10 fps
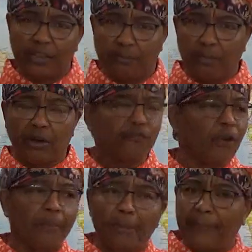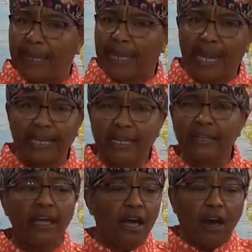this book from the
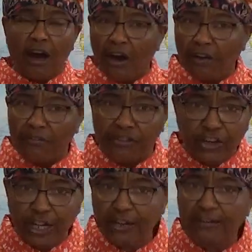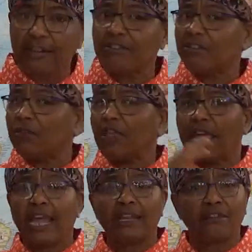beginning of Genesis to
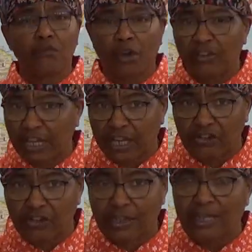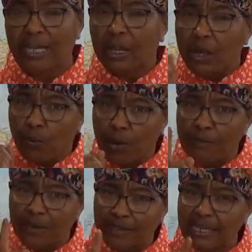the end of Revelation. We
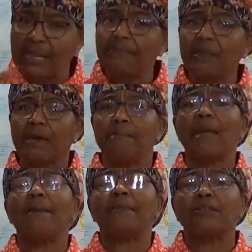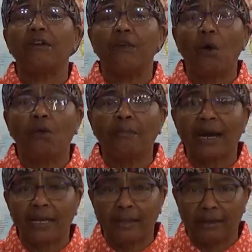must keep the commandments of
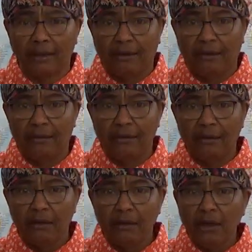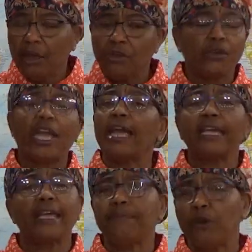Almighty Yah. You
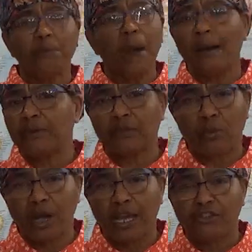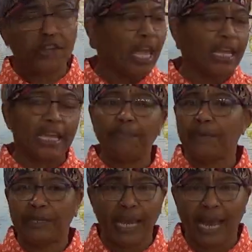can't keep your mama's ways. You can't keep
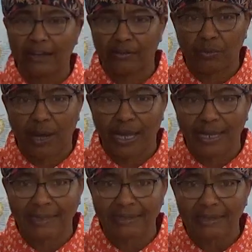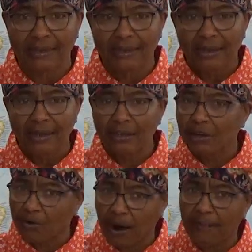your daddy's ways,
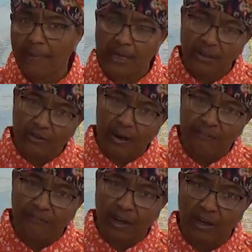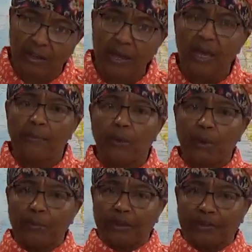your grandma, your grandfather. But
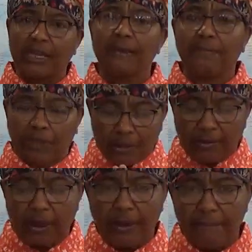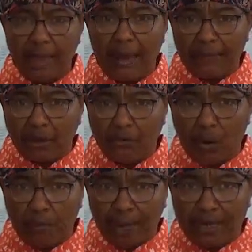we must keep the commandment of
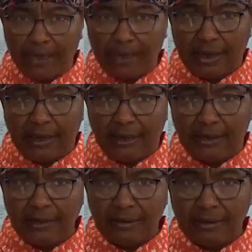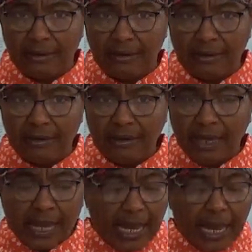Almighty Yah.
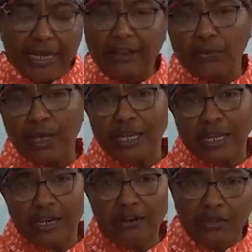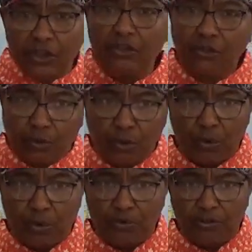And as we hear this
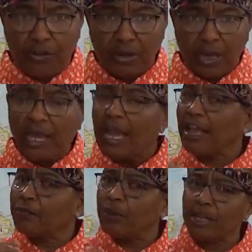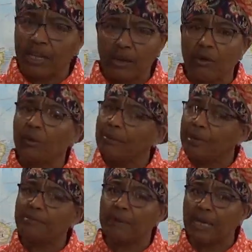truth, as we hear it, we
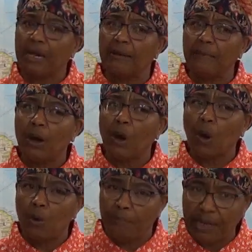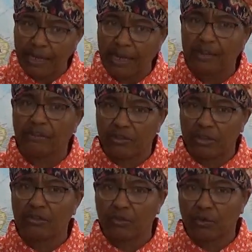must become obedient to
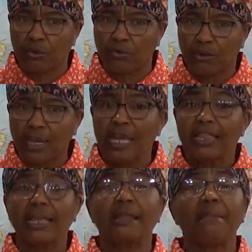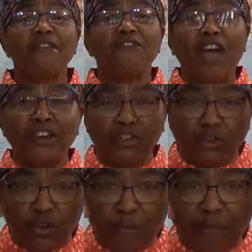this truth, that it may
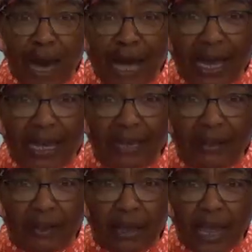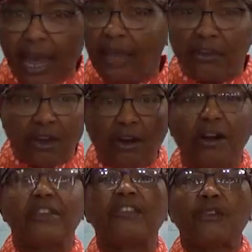fashion your mind and your
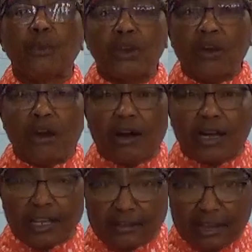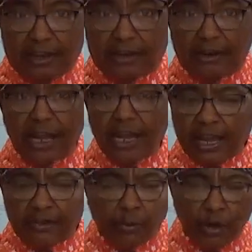heart. This is where your heart is here.
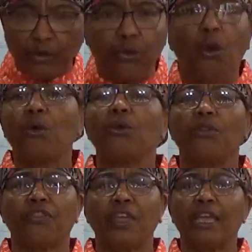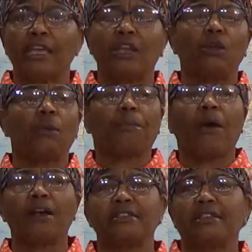It's where you do all your thinking and your
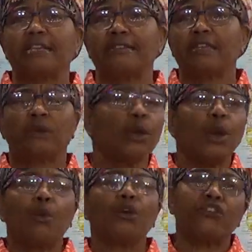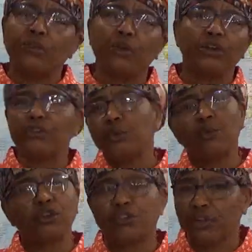processing and what you're going to do
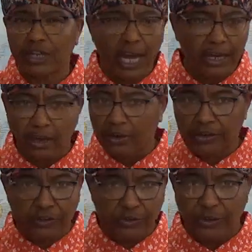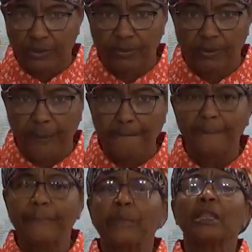and what you're not going to do.
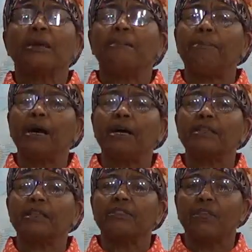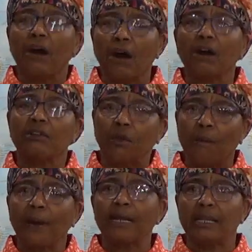But the heart of
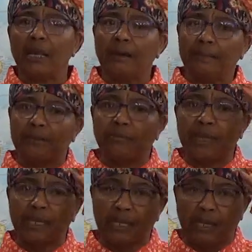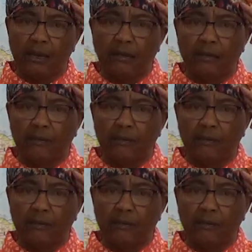Almighty Yah must be here.